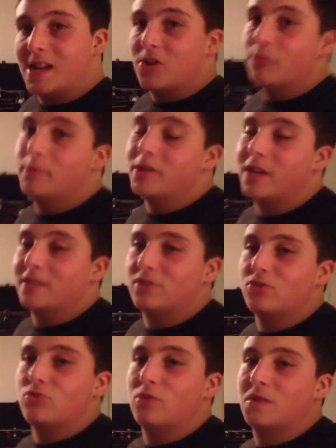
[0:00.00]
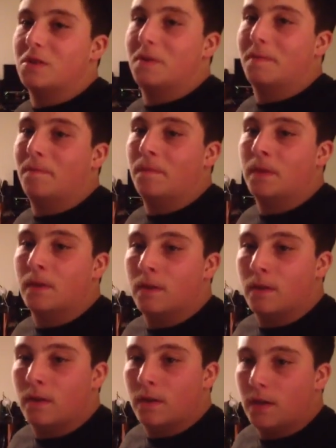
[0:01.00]
I hope you guys enjoyed,
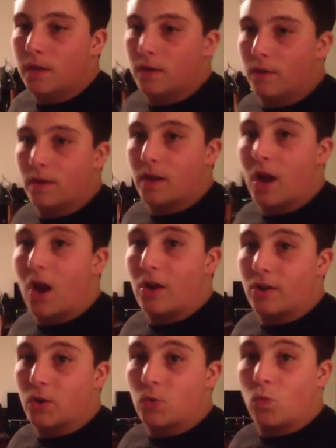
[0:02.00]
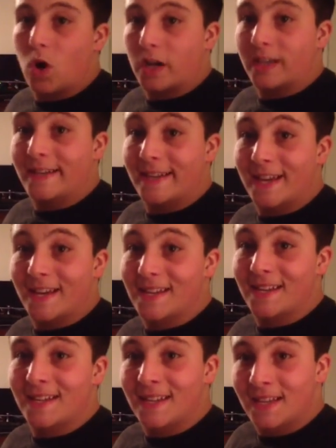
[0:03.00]
you know, our Walking Dead
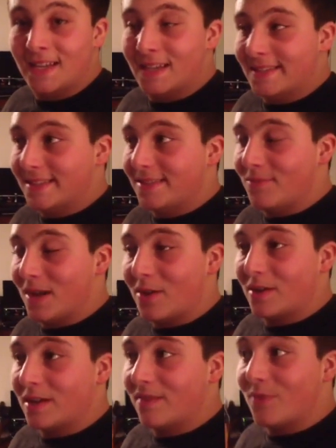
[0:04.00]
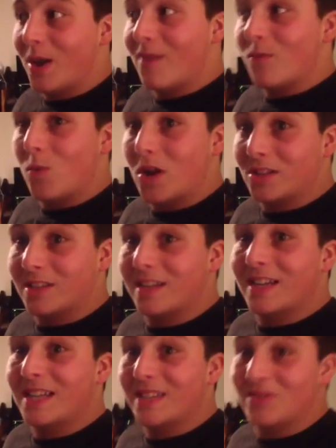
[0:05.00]
parody. If you haven't watched it,
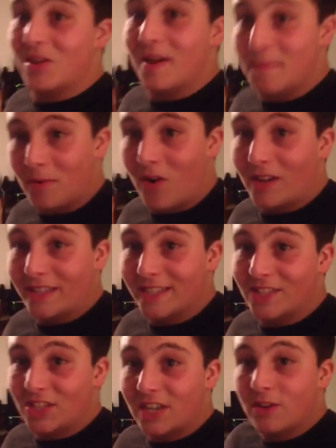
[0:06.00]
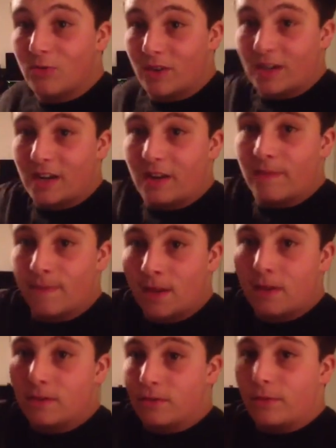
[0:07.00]
it is up on this channel right now.
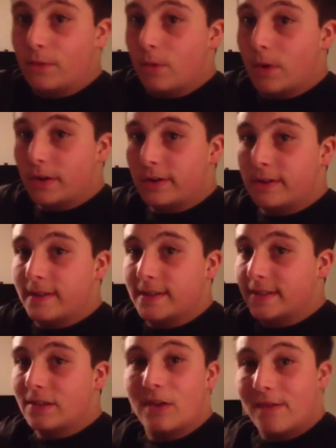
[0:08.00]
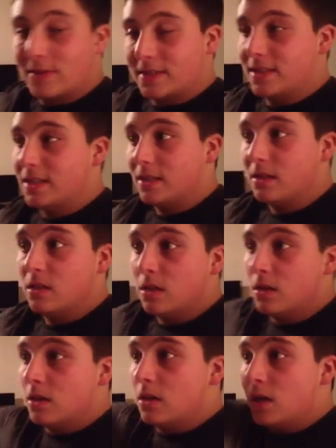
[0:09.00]
So if you're watching this and you haven't seen it,
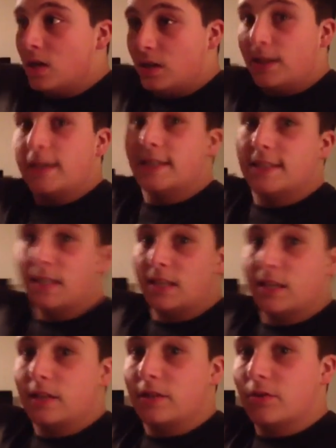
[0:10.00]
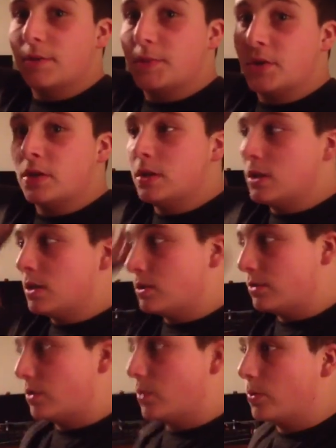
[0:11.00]
link is in the description.
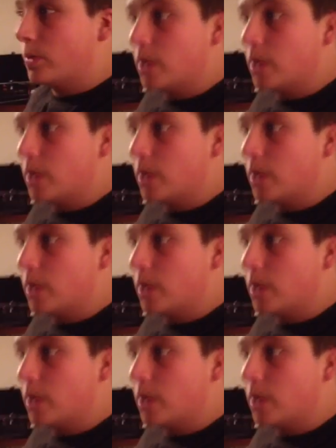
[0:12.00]
So